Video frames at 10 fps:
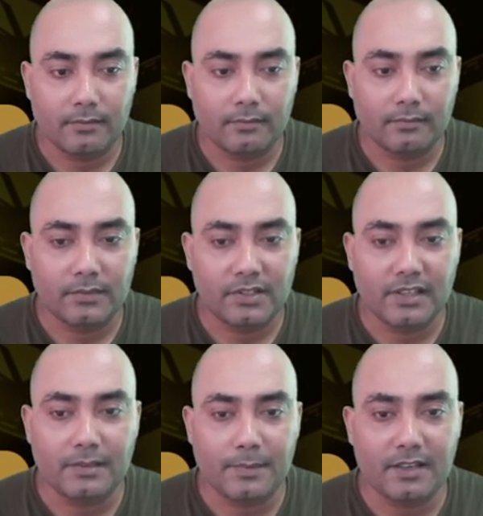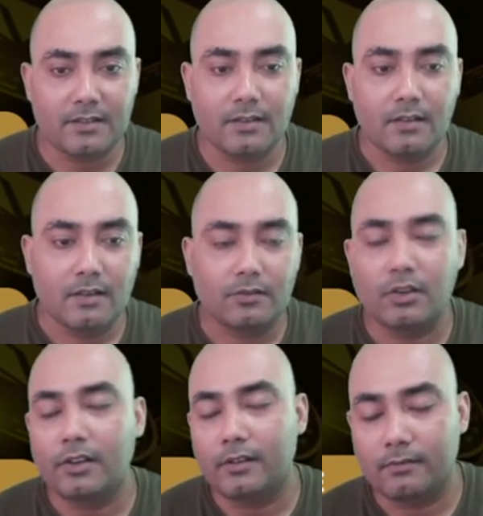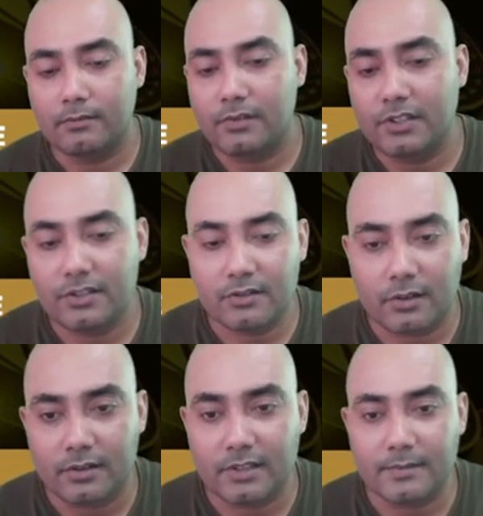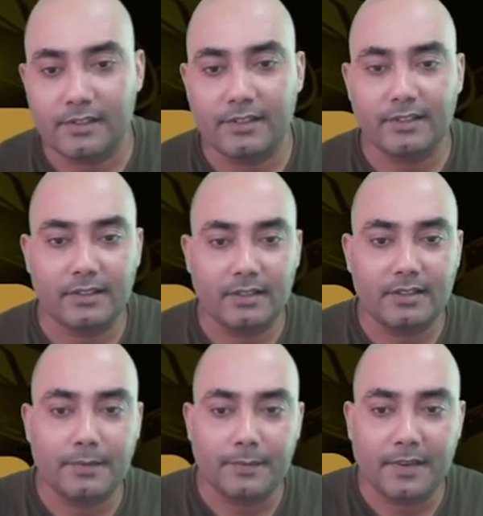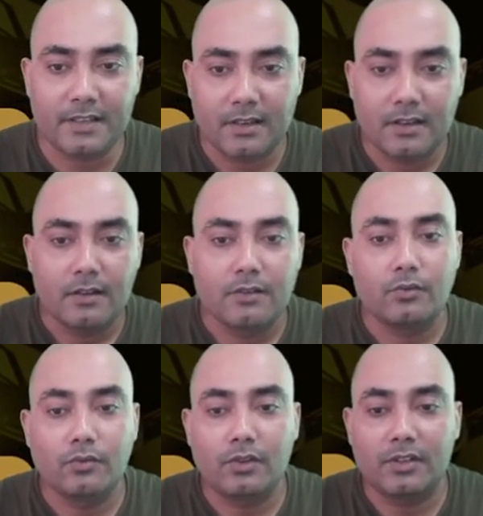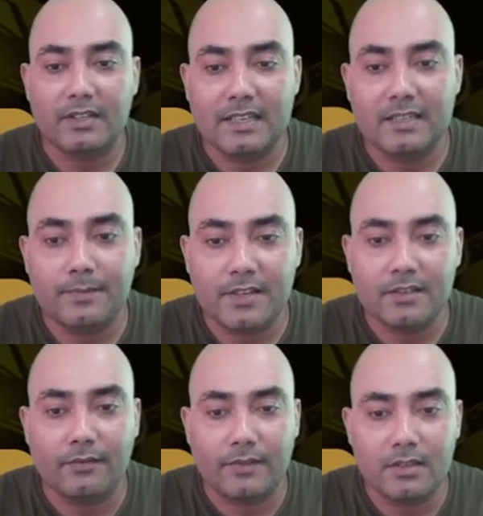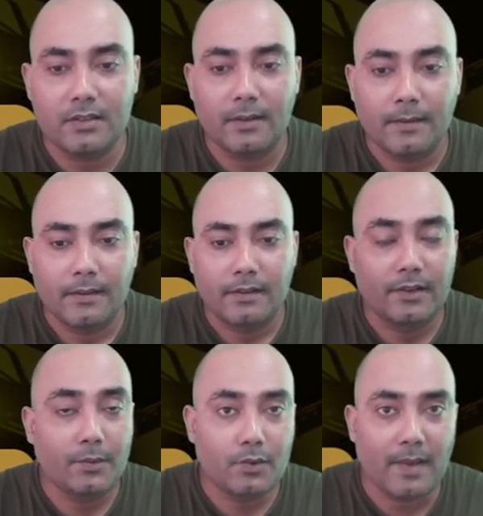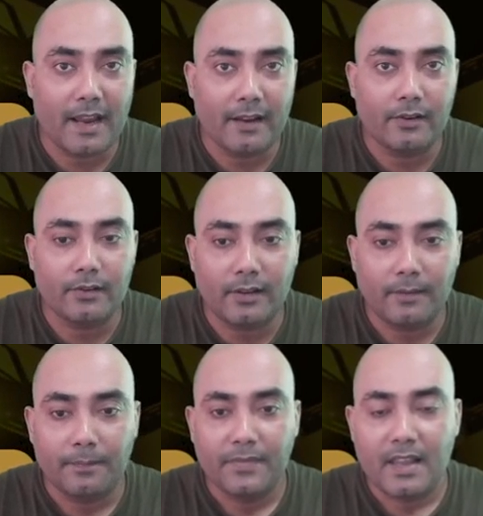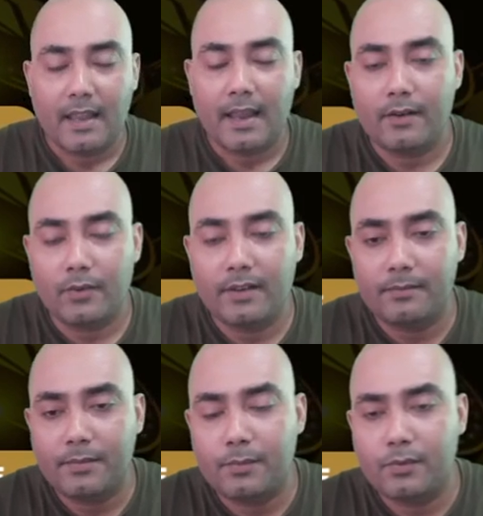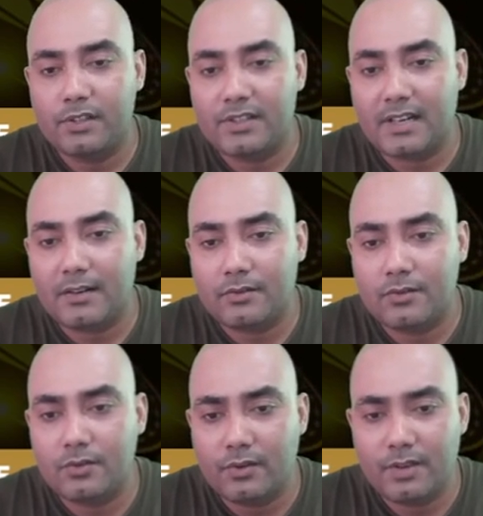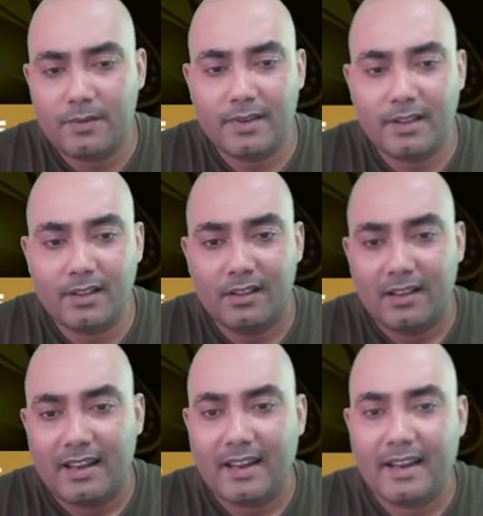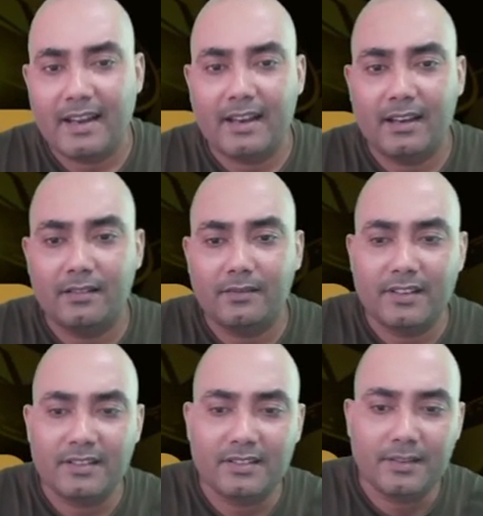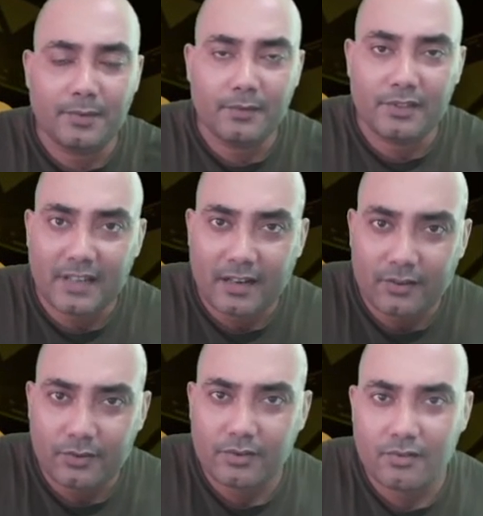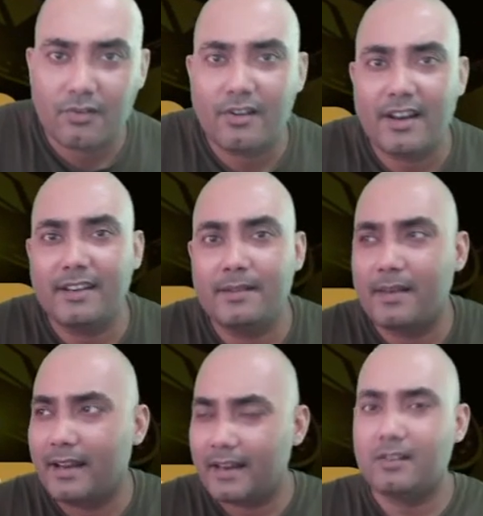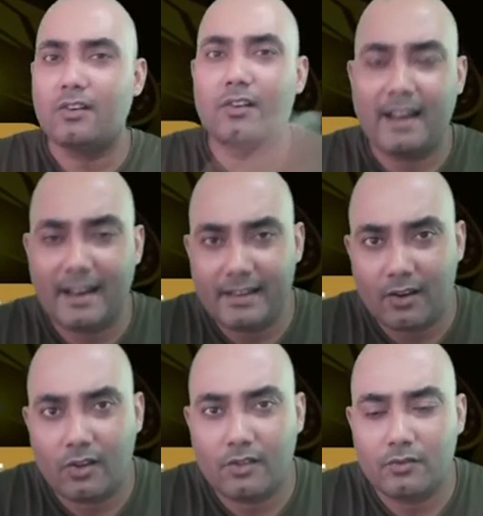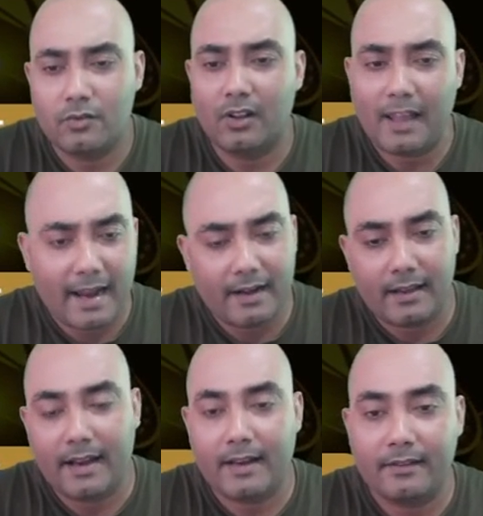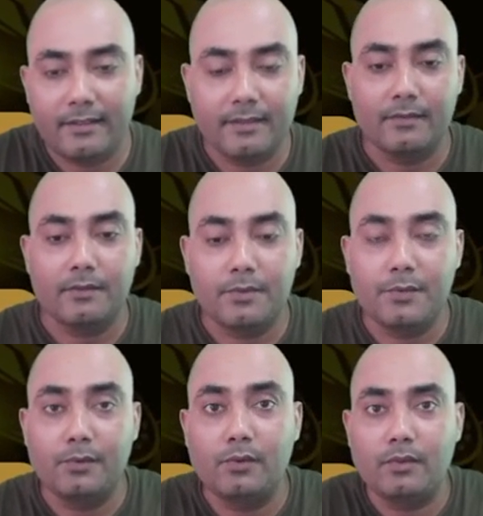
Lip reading: sales page. Sorry, this is not the sales page, this is the JV page, to the sales page of this crypto miner. Okay, and when people start to do email, and let's say people start to run native ad or any other Google ad, and people